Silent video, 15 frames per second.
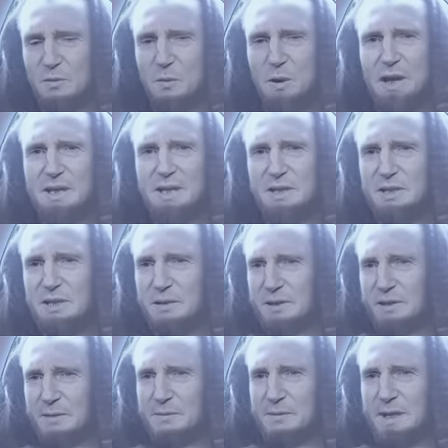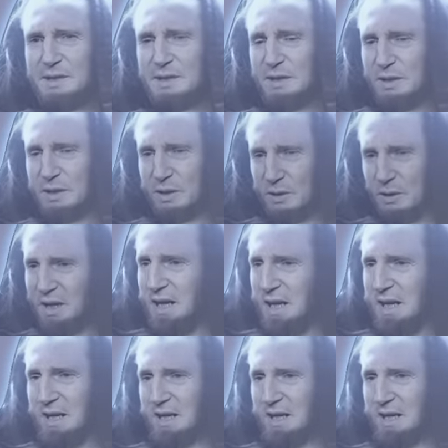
Why did you submit to 3?